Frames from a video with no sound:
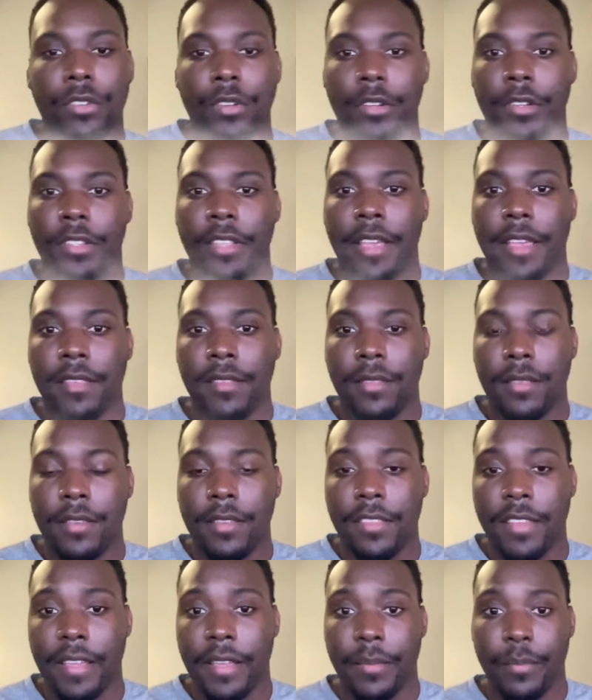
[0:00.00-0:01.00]
or
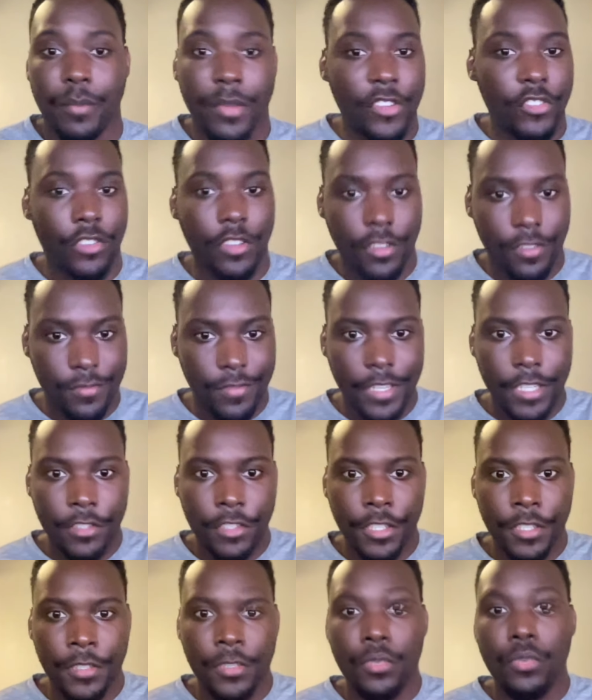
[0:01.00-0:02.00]
Tesla's ambitious
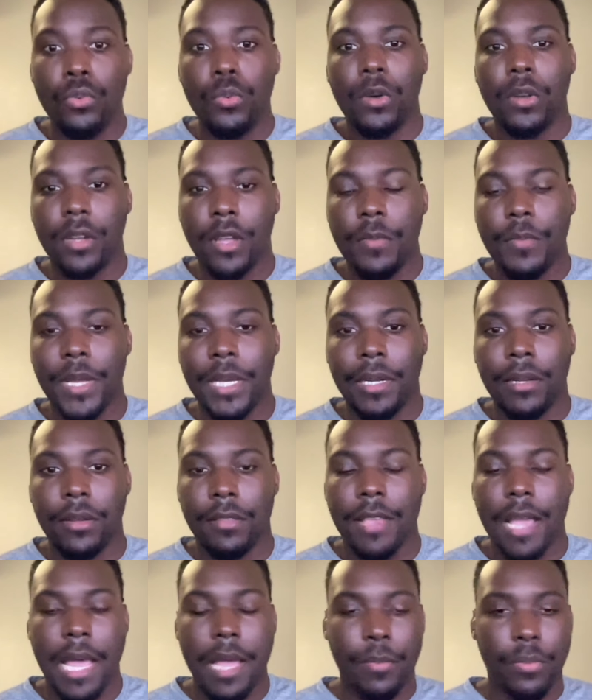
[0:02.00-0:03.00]
vision, who will come out on
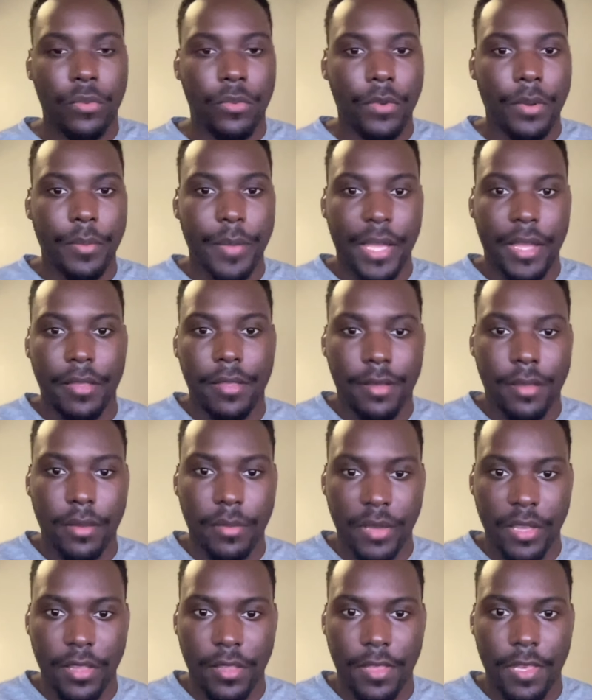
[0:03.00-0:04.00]
top remains to
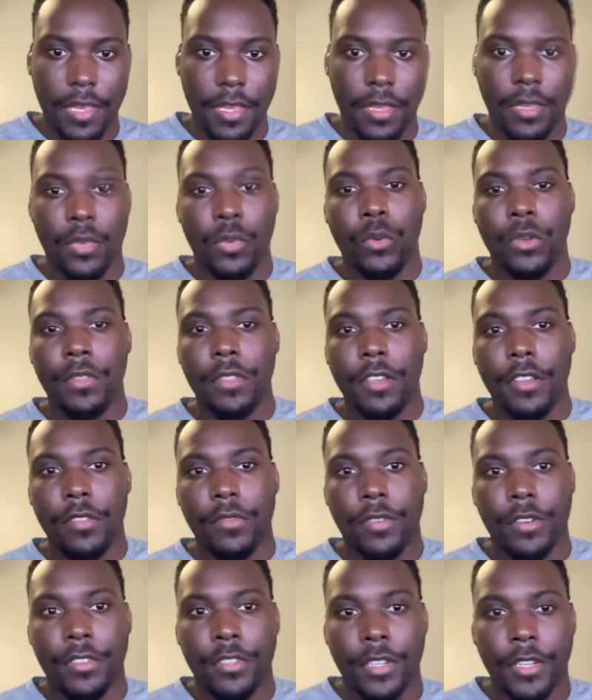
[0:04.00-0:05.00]
be seen. But one thing's
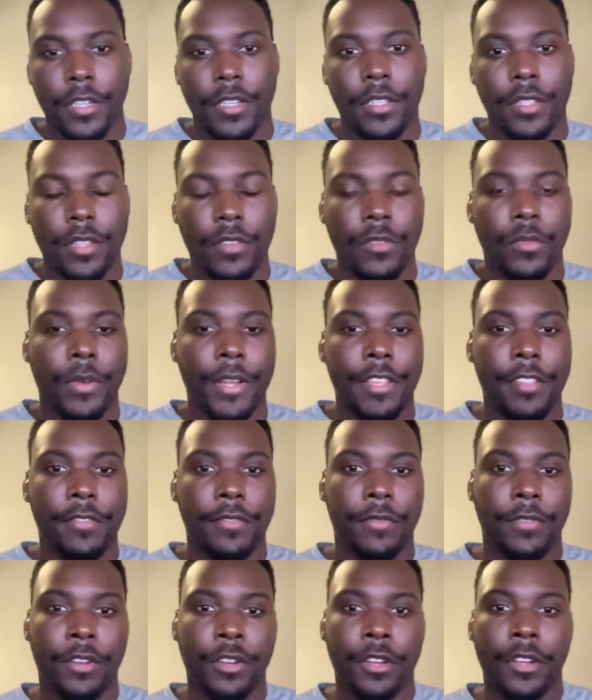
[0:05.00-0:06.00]
for certain, the race
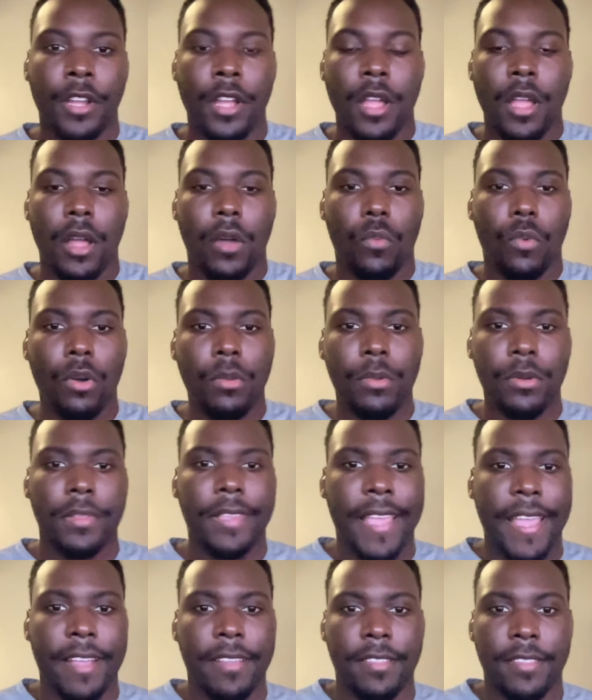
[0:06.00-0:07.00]
for
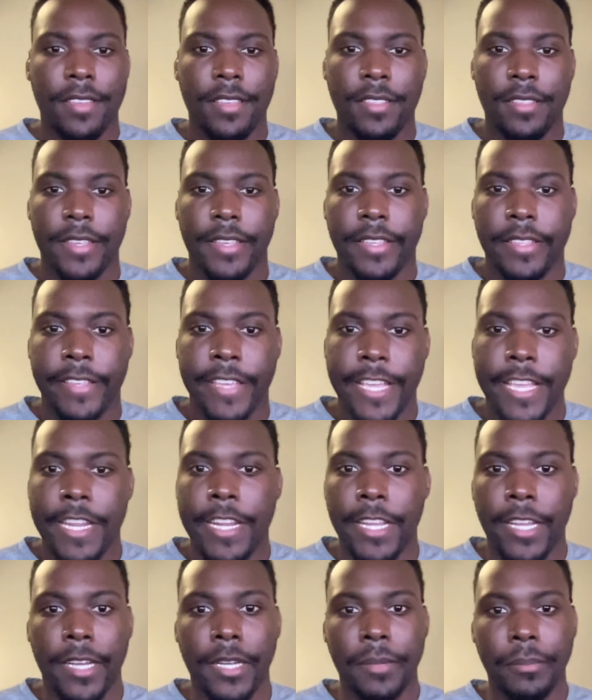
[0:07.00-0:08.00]
robotaxis is
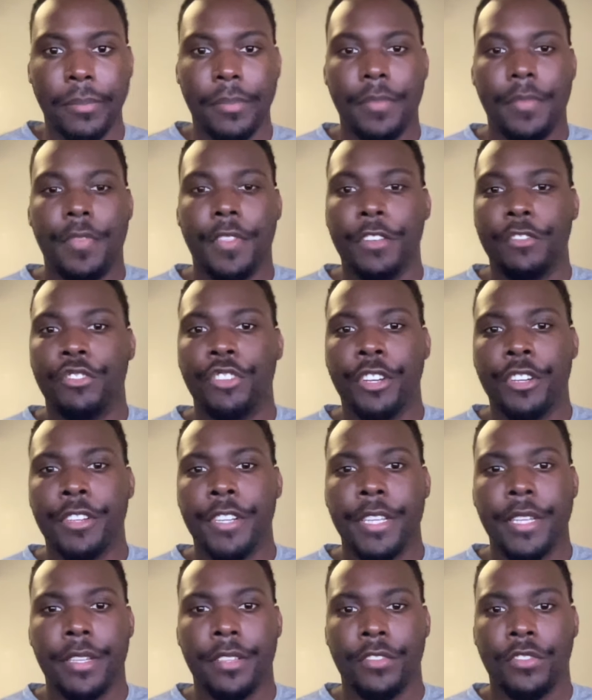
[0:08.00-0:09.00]
heating up, and the journey
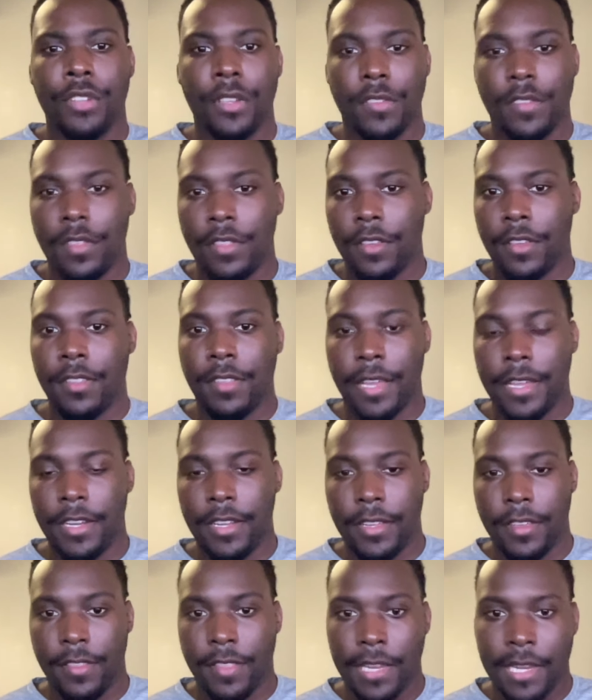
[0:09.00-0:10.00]
is just as exciting
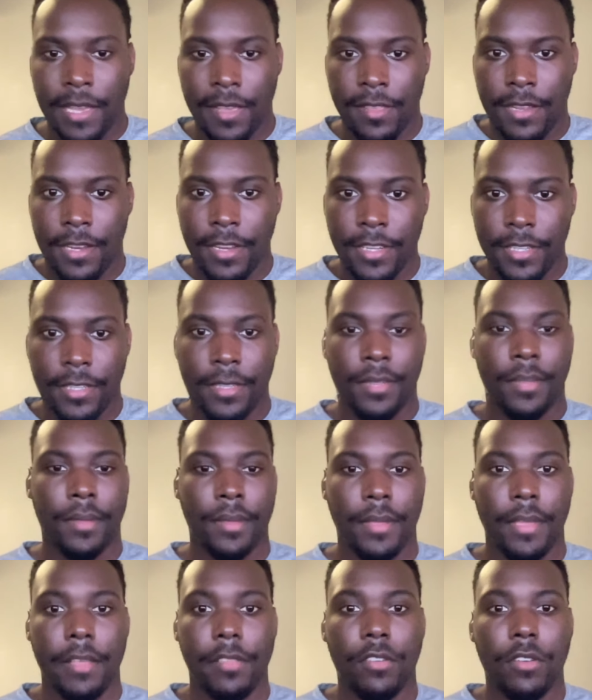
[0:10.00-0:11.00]
as the destination.
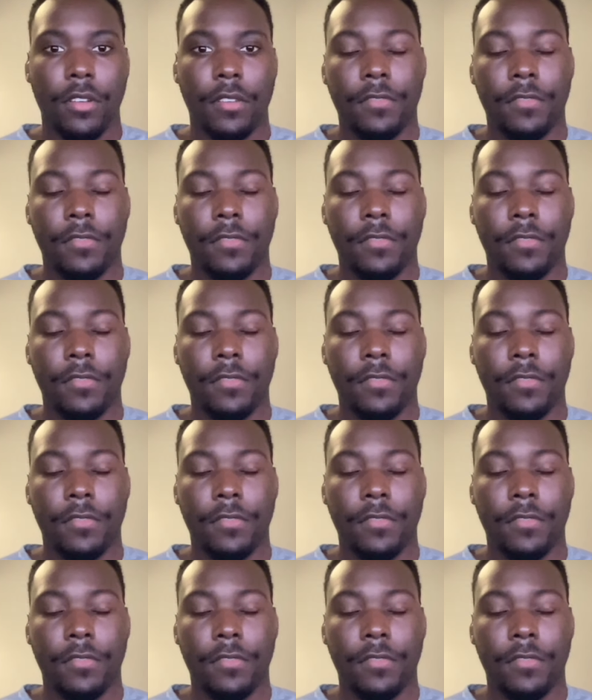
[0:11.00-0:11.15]
That's all